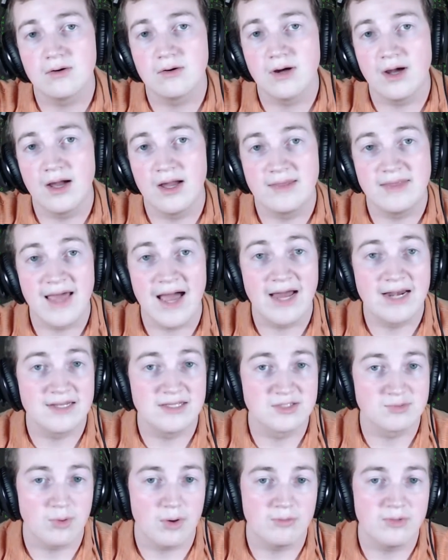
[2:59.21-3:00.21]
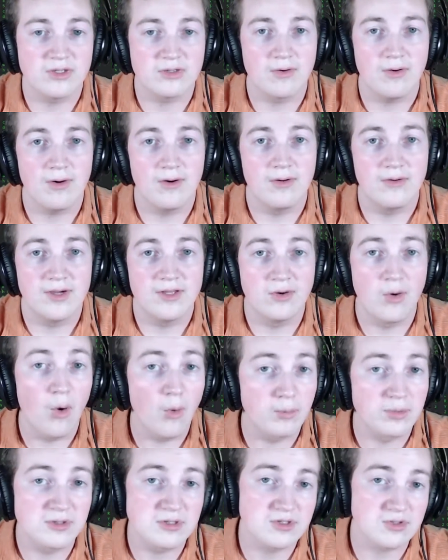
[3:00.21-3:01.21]
And that is what we call an
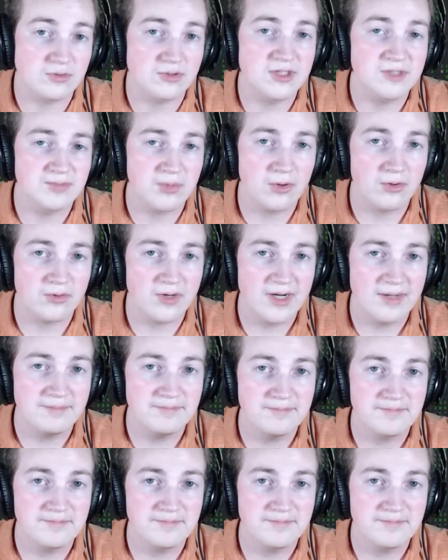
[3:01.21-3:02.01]
open source program.